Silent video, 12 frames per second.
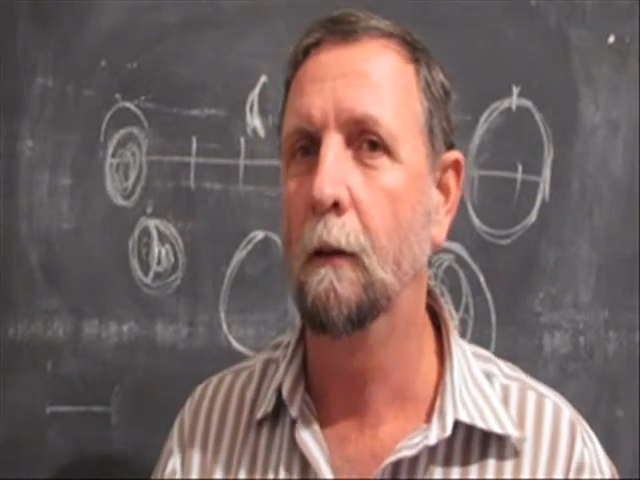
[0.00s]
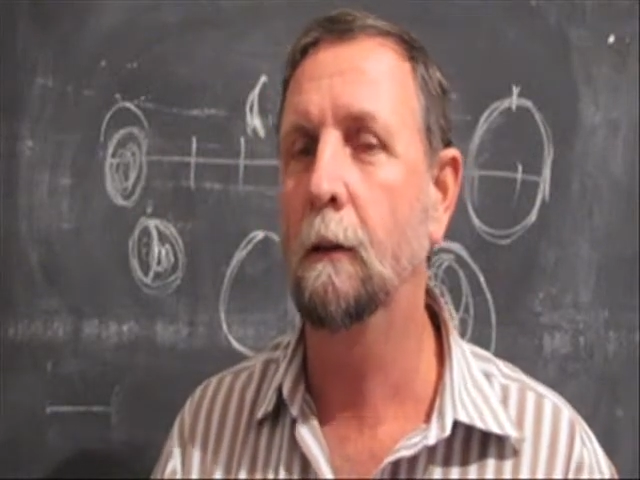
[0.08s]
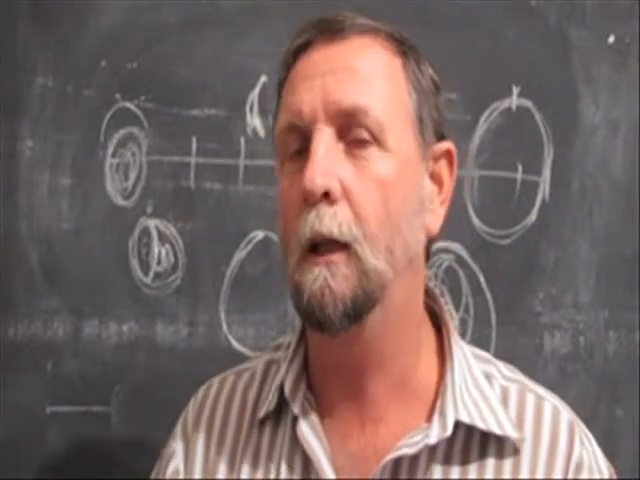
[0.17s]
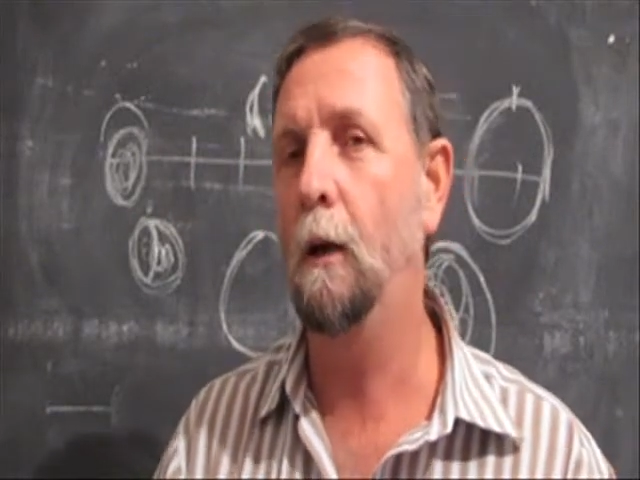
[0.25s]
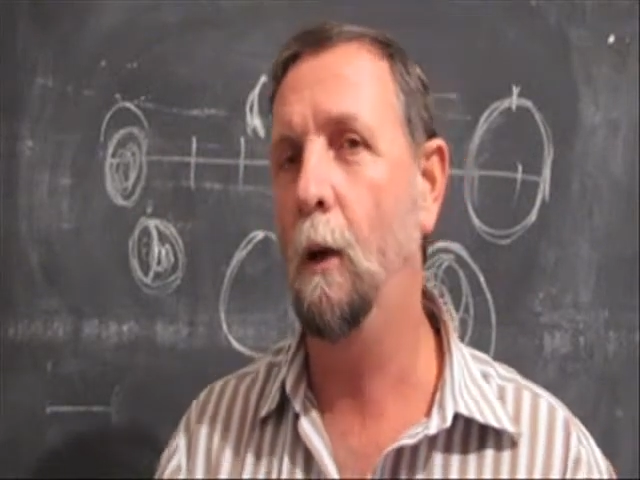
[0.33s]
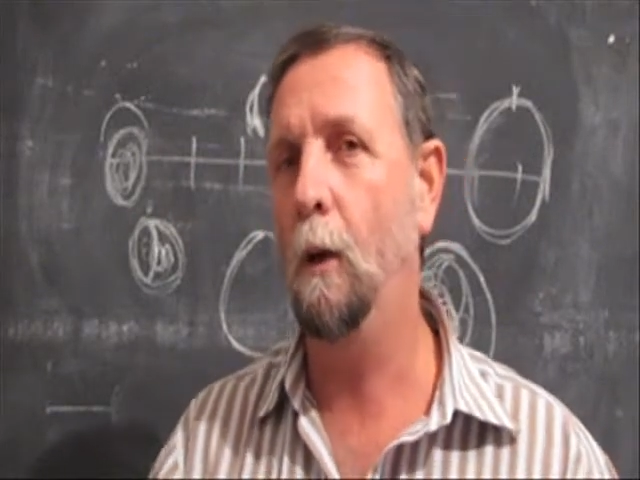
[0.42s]

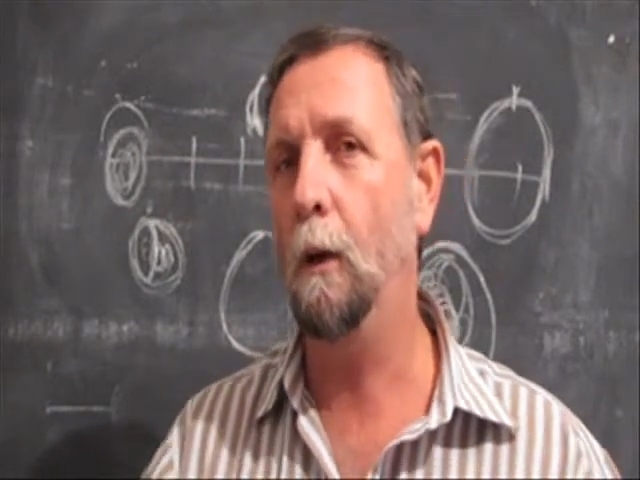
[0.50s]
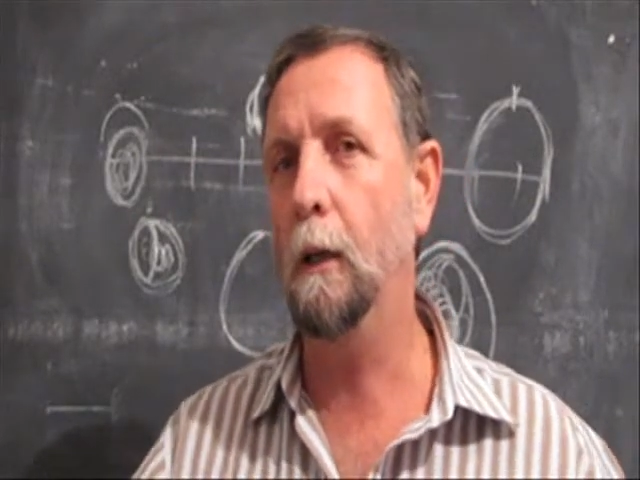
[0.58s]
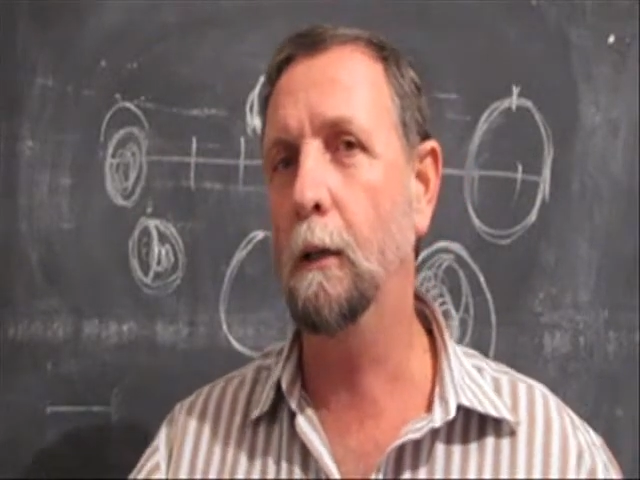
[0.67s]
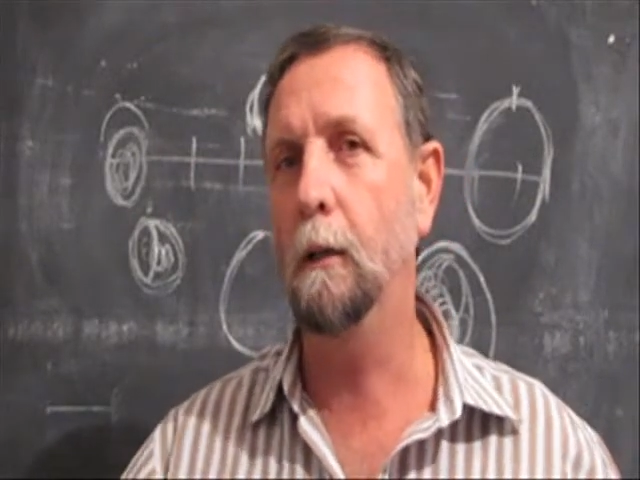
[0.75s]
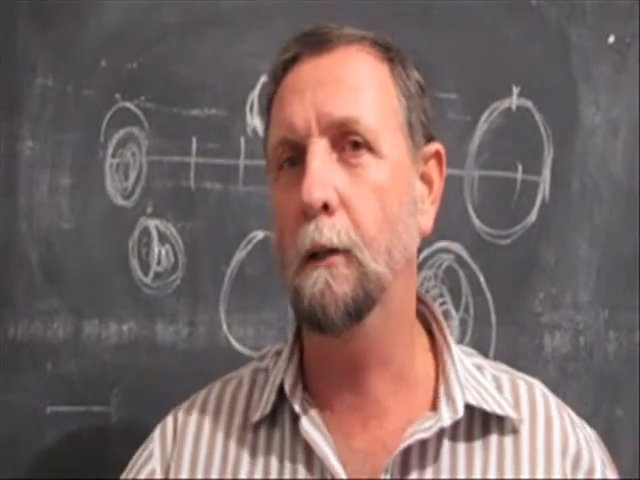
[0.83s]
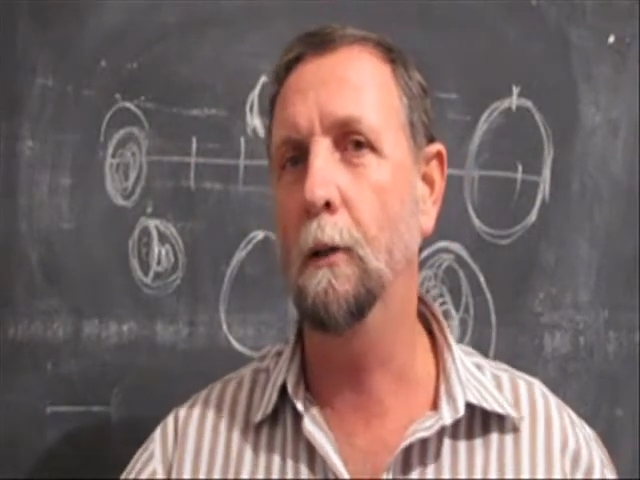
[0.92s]
the
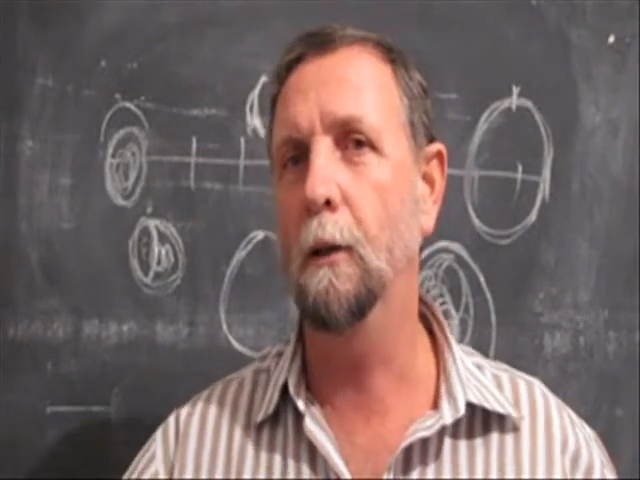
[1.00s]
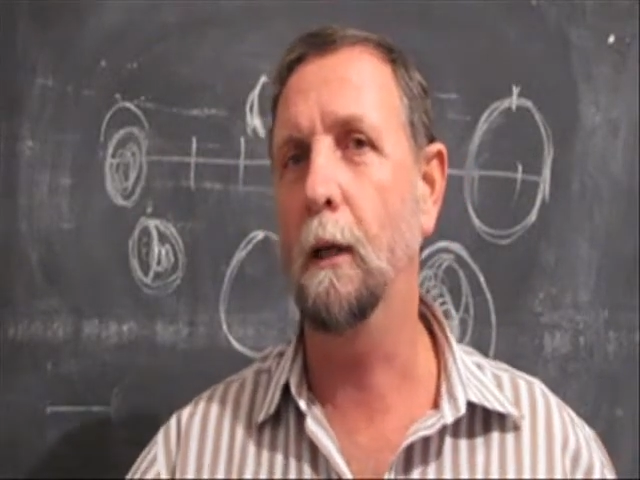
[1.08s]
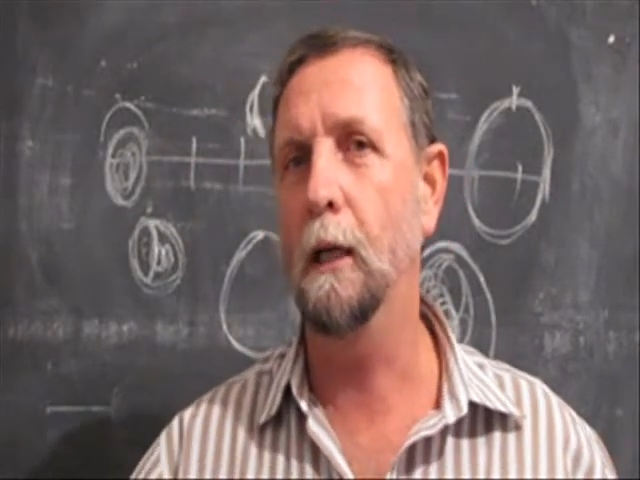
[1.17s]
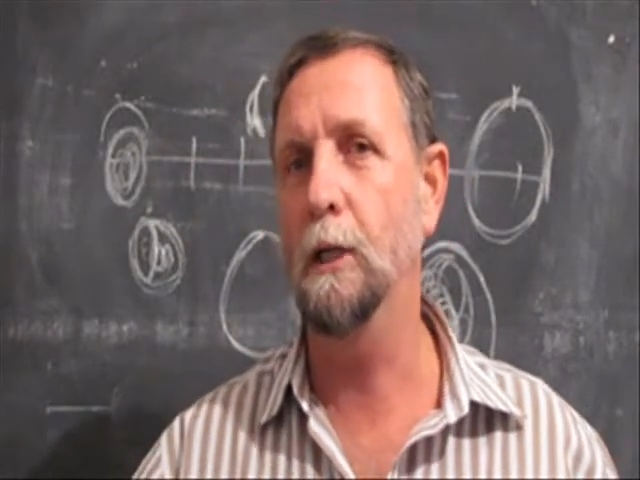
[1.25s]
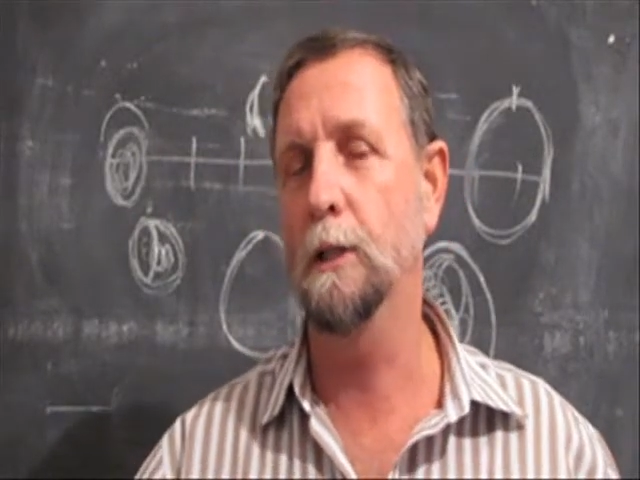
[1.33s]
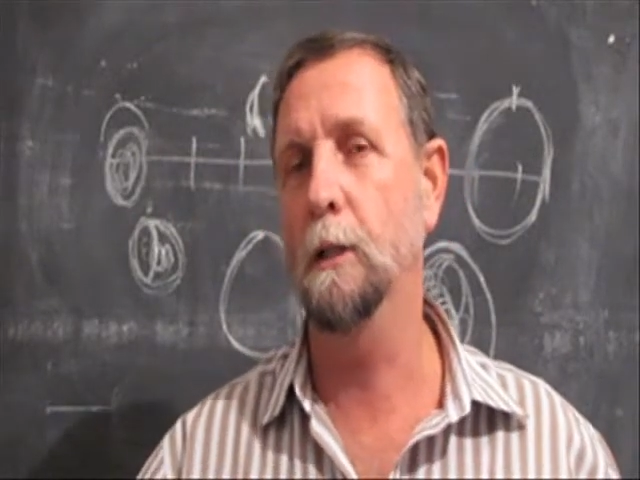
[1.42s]
longer the
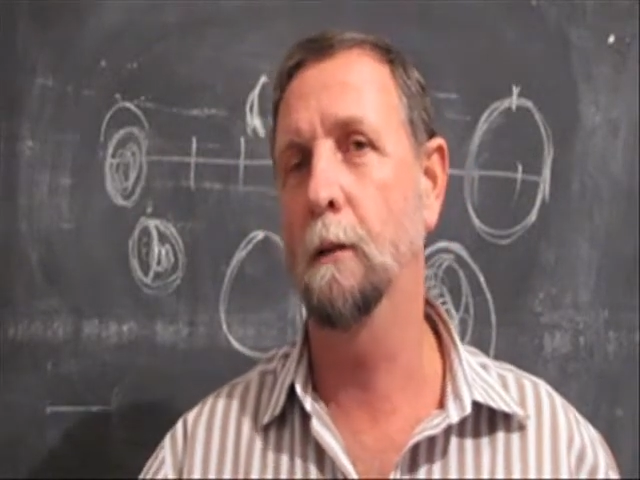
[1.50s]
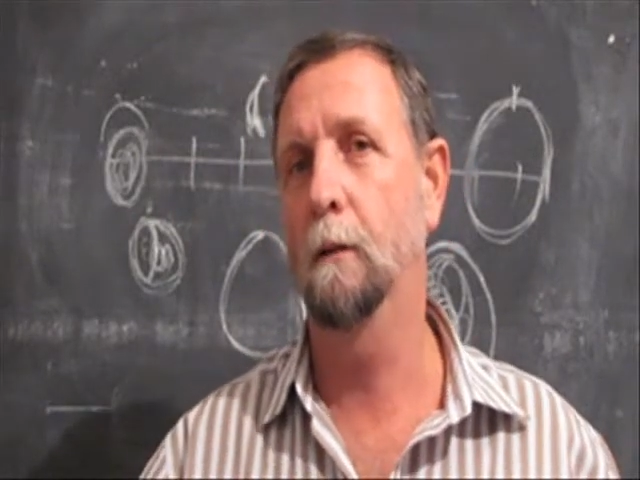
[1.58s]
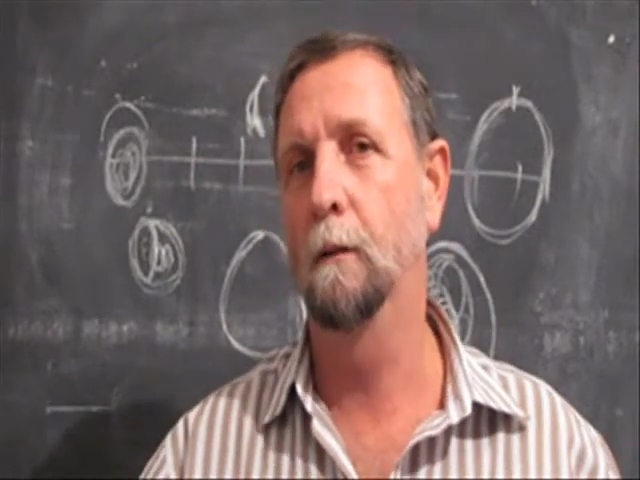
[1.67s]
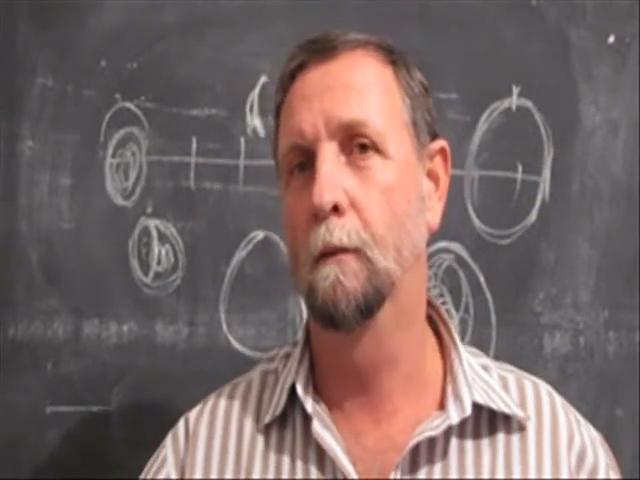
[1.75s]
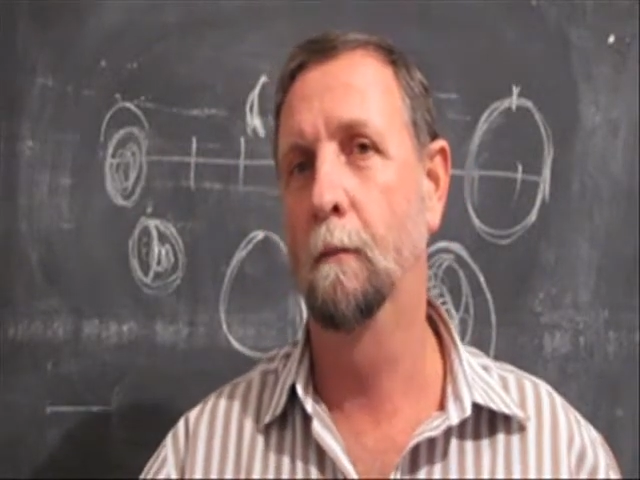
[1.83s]
duration.